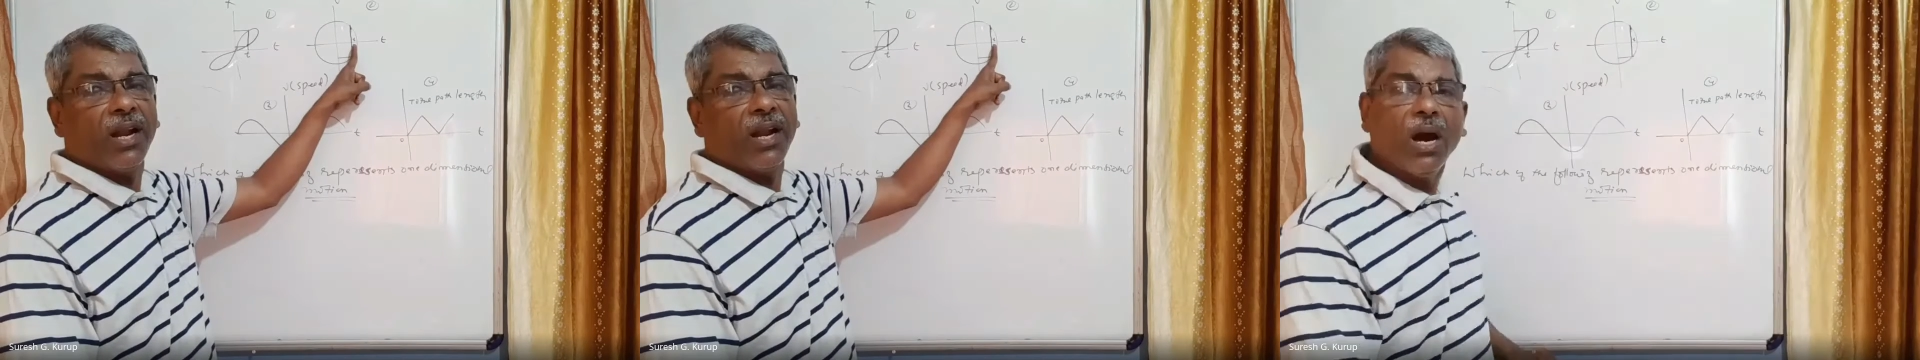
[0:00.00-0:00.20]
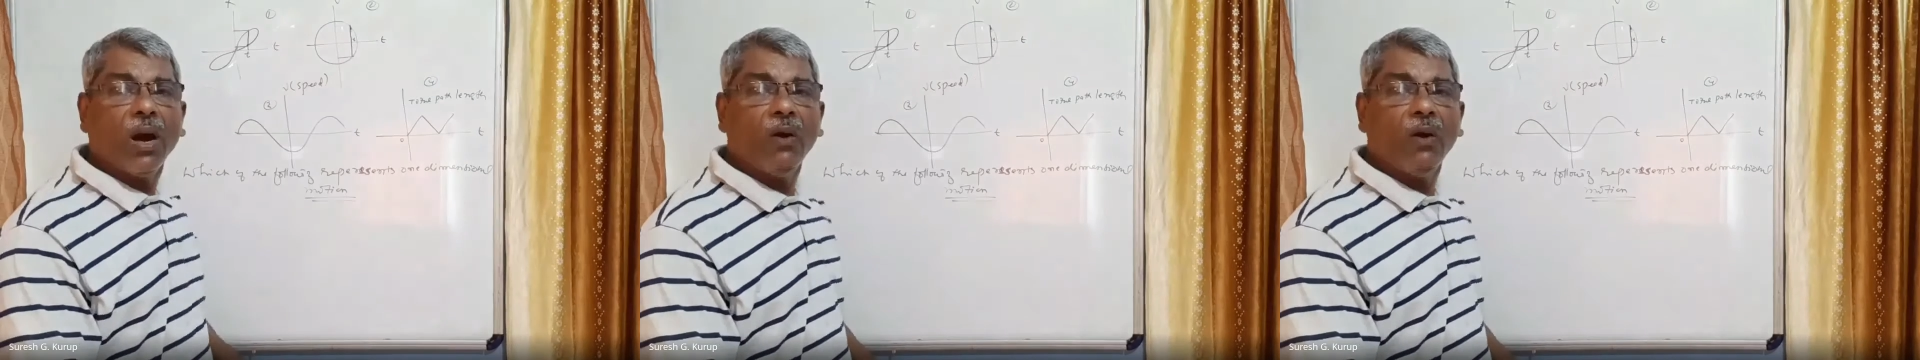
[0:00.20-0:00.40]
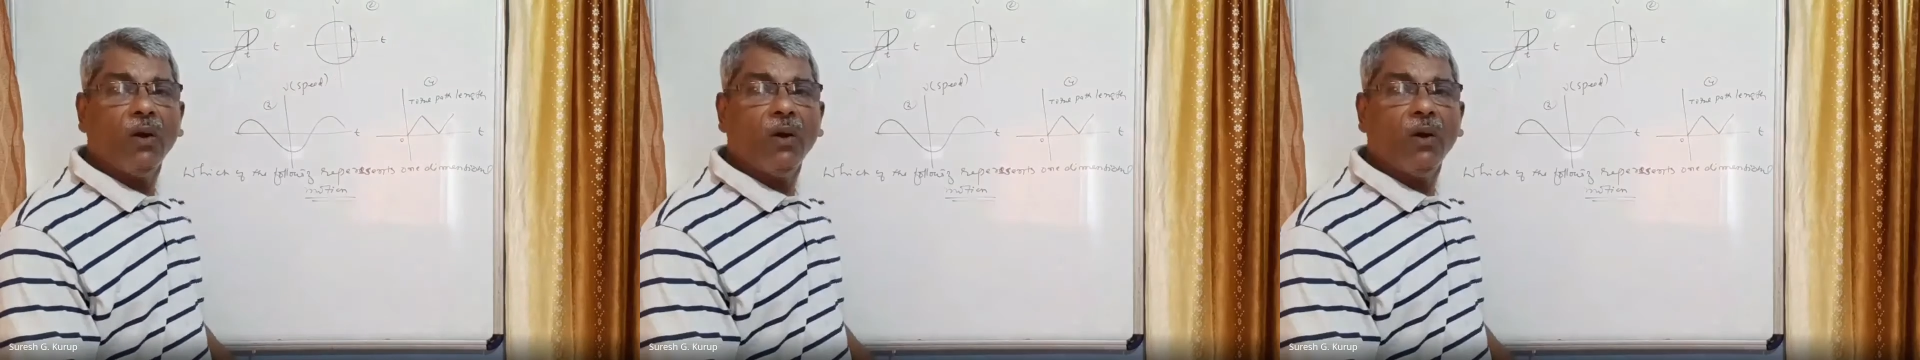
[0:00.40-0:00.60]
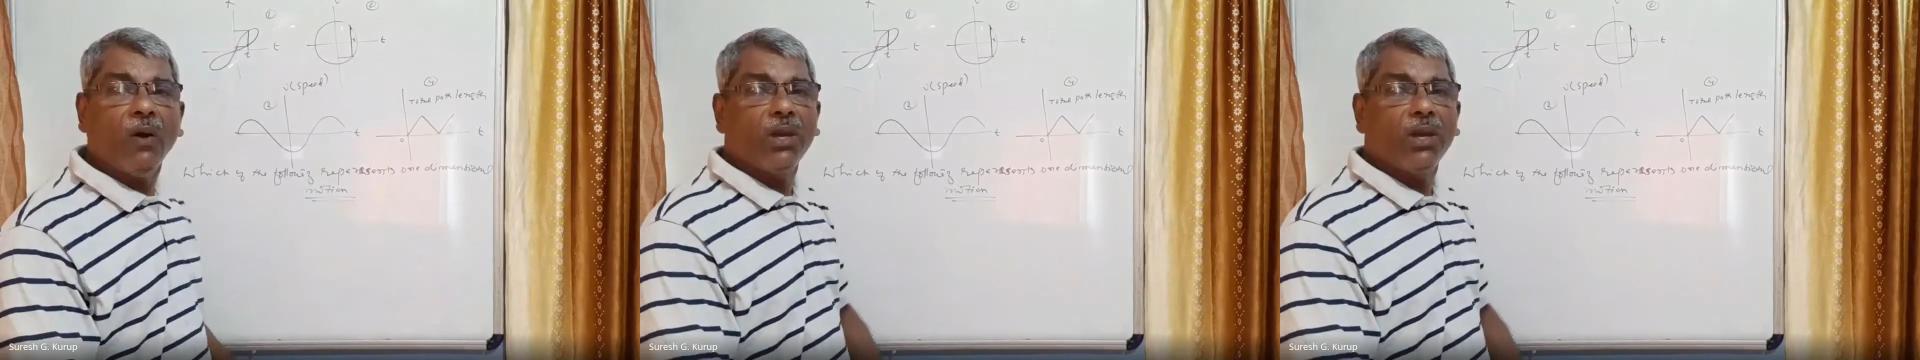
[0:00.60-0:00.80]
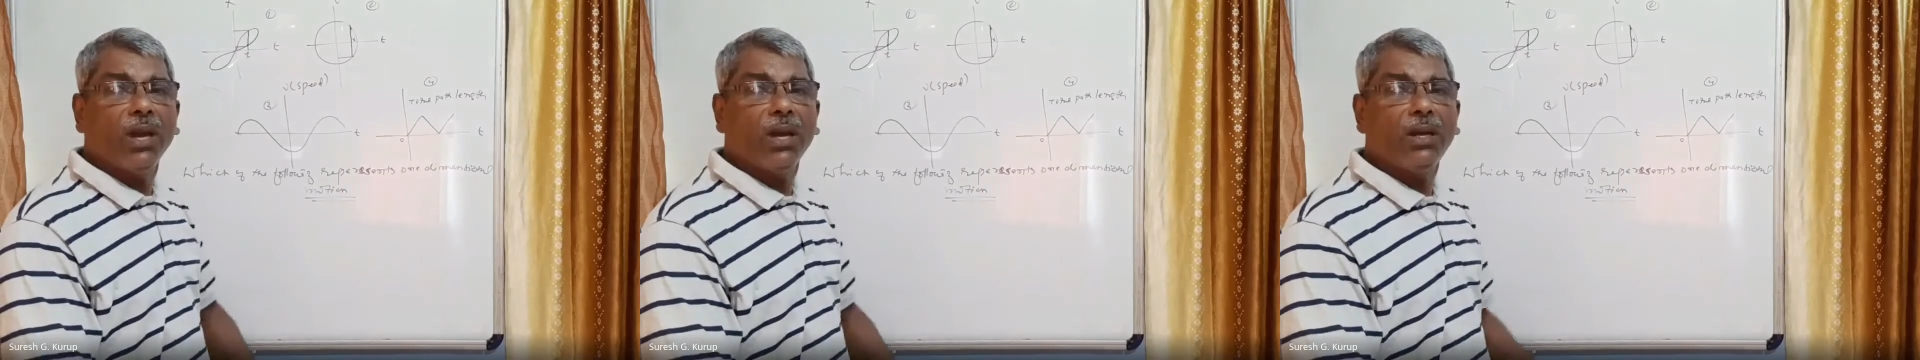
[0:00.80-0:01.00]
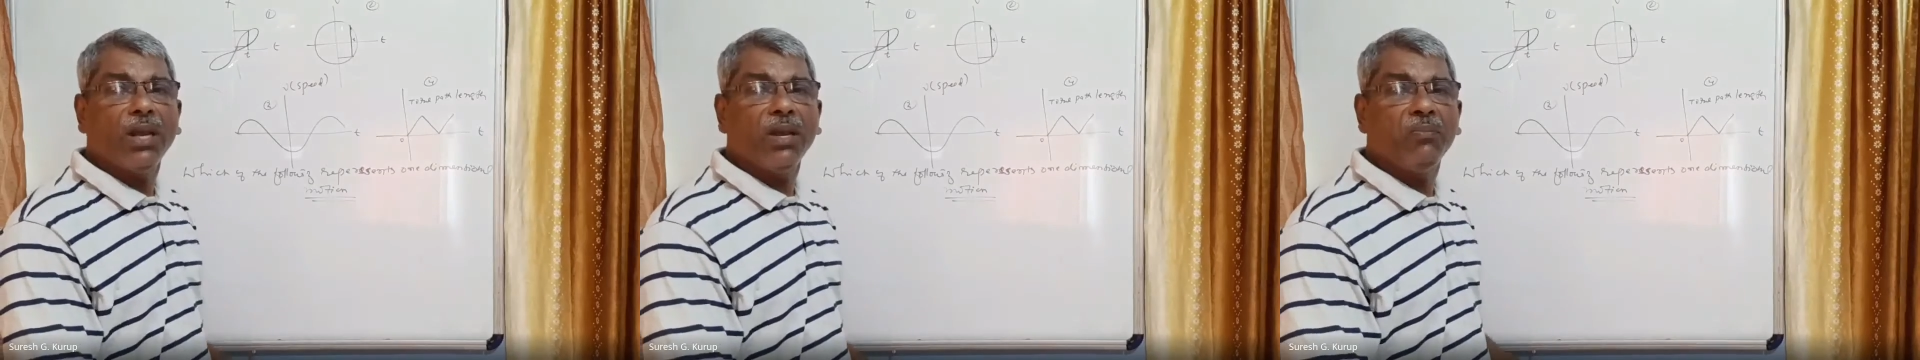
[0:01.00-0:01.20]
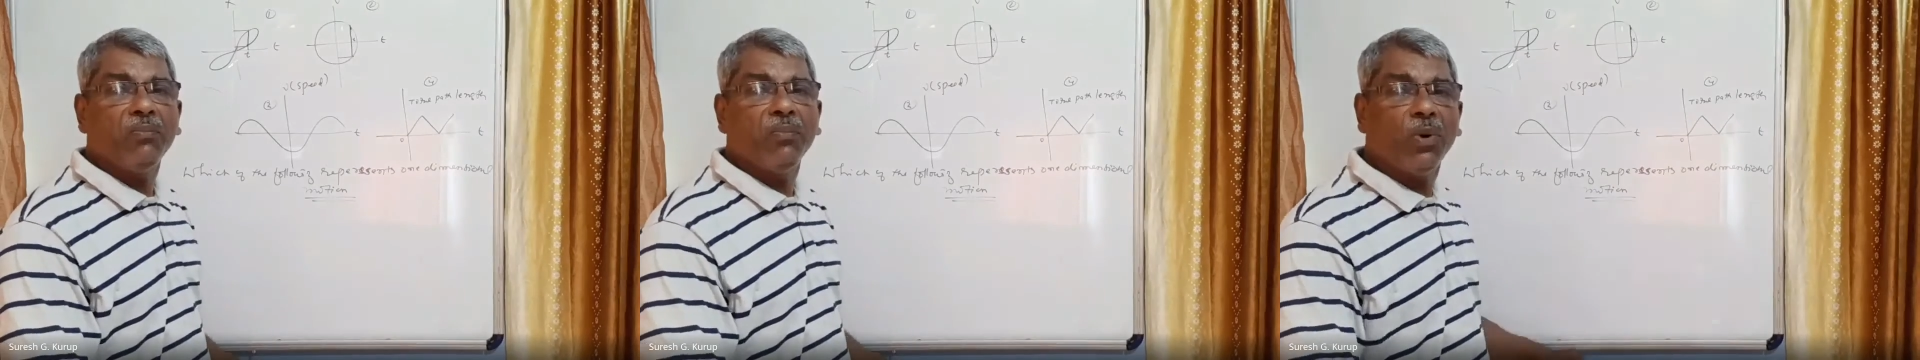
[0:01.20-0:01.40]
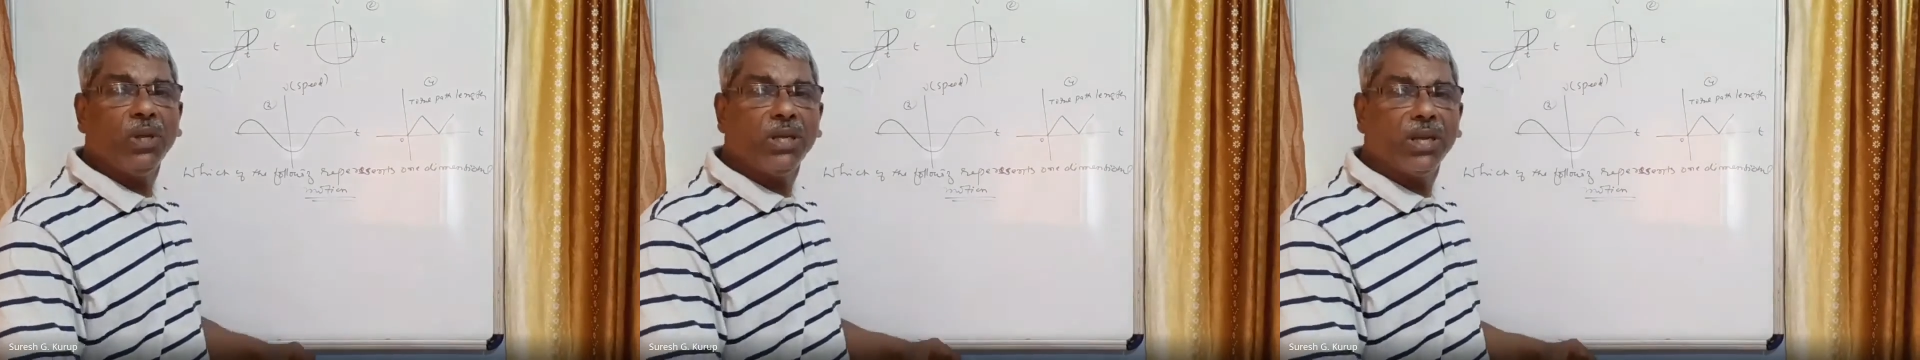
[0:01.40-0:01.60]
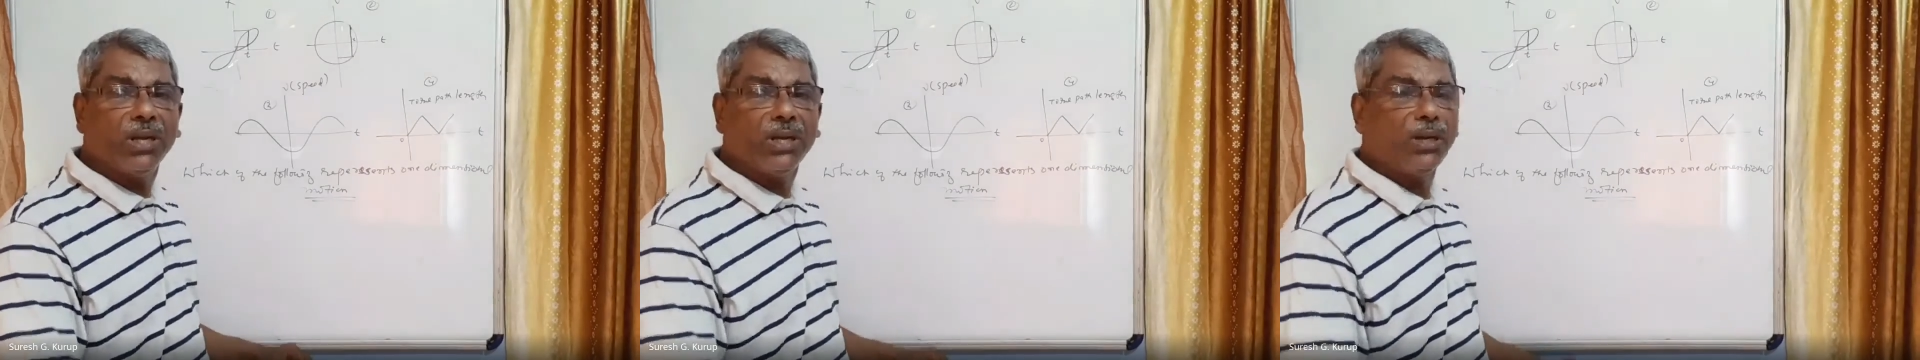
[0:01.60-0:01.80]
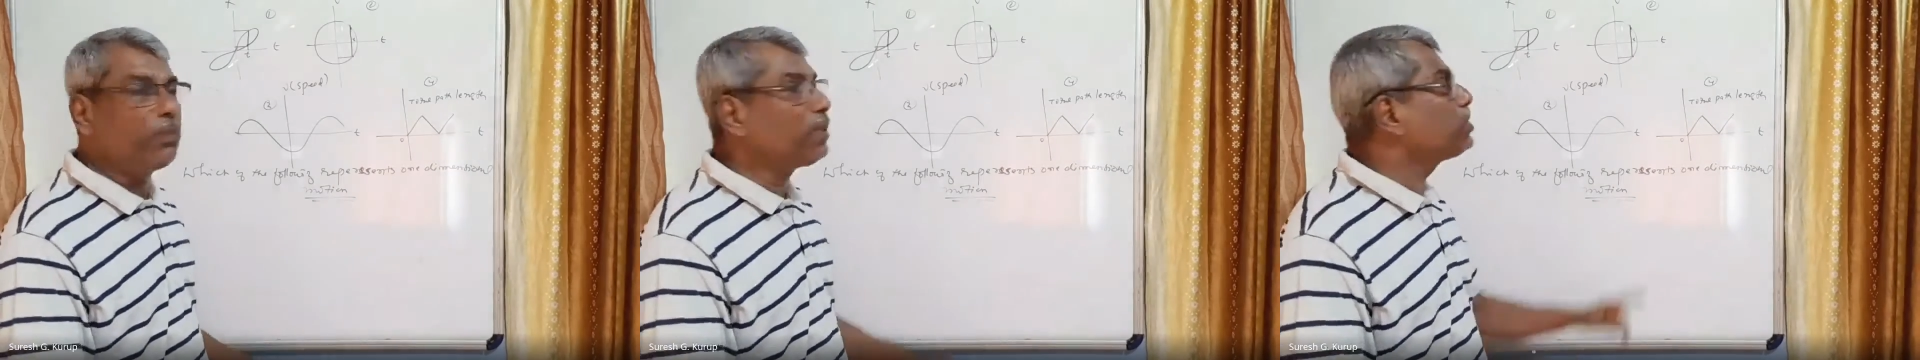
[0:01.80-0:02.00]
how can a body can
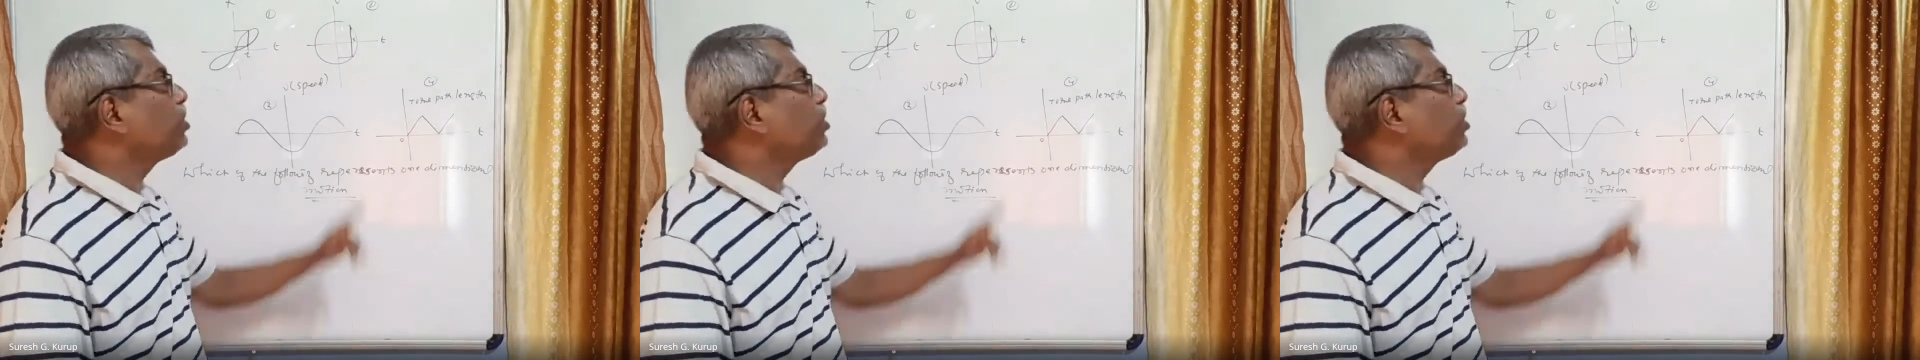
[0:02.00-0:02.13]
represent